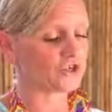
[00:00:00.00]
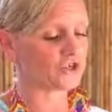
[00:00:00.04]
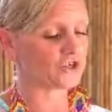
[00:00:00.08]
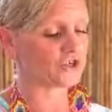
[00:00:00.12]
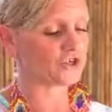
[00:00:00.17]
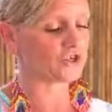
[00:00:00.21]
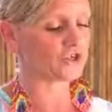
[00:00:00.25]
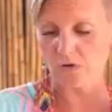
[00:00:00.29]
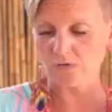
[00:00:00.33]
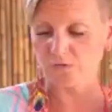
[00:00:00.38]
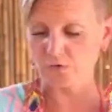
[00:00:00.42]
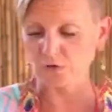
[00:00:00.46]

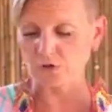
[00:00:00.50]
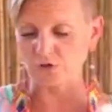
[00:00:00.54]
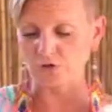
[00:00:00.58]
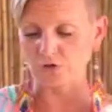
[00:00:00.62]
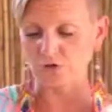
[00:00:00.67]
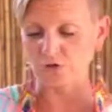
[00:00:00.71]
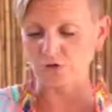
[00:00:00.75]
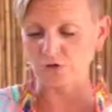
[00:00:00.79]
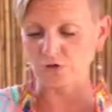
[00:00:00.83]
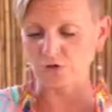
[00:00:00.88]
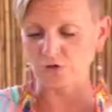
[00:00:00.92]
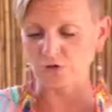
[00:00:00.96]
powerful
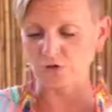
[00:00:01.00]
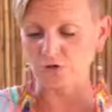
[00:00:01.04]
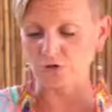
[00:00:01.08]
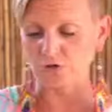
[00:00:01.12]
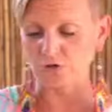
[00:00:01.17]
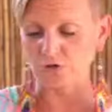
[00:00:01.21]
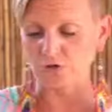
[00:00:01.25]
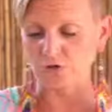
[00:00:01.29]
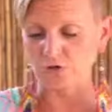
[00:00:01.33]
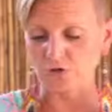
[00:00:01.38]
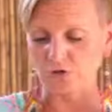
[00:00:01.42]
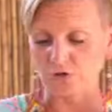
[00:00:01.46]
ingredients when I'm
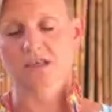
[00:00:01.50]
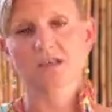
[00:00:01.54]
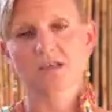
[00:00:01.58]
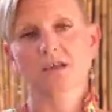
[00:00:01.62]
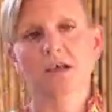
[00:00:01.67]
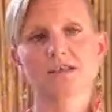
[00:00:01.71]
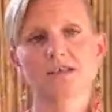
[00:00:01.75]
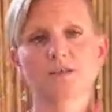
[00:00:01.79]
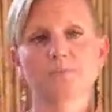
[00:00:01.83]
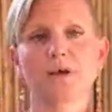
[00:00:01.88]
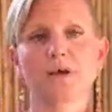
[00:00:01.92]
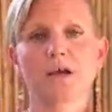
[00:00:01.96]
doing this
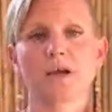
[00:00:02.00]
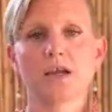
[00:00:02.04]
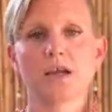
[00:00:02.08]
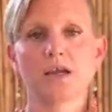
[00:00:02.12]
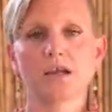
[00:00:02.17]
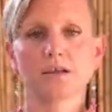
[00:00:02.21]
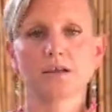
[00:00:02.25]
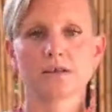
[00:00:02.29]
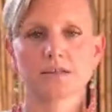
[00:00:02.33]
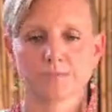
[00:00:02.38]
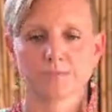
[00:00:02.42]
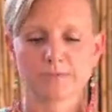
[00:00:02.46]
as my
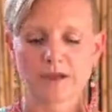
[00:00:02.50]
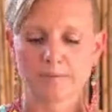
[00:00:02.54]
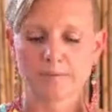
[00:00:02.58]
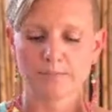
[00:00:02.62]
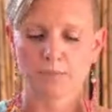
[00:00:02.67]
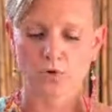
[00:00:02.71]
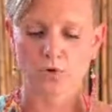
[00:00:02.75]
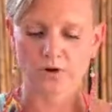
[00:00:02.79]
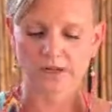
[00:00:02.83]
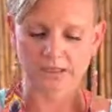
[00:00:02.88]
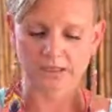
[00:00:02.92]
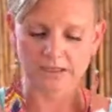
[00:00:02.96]

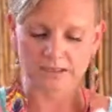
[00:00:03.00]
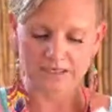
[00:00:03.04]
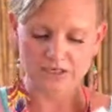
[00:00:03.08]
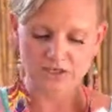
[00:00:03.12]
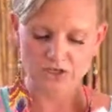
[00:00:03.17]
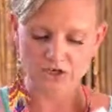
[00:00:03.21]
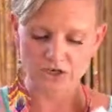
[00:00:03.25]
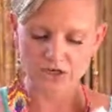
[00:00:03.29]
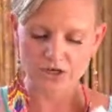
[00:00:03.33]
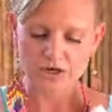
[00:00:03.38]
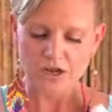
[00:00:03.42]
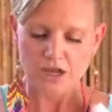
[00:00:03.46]
morning
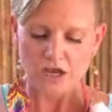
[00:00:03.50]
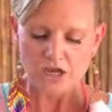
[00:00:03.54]
elixir.